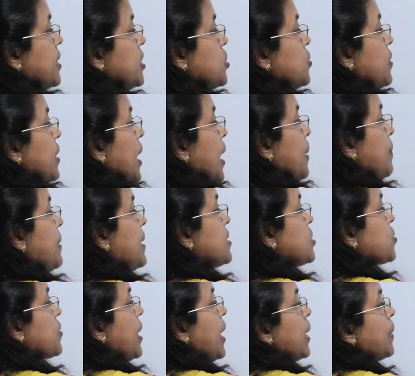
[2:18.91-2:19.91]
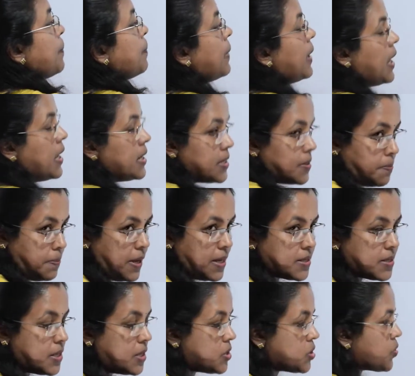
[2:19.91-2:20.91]
to AB square plus
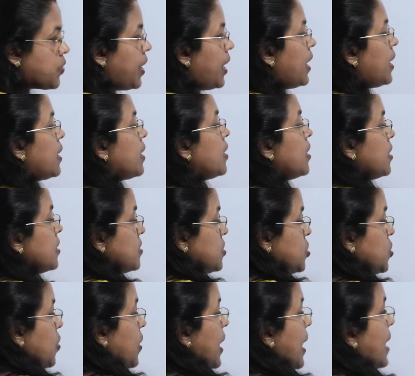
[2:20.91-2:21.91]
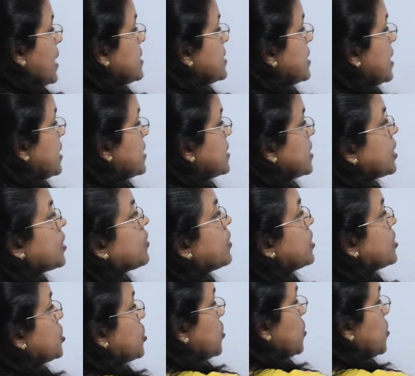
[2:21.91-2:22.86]
BC square. So AC is equal to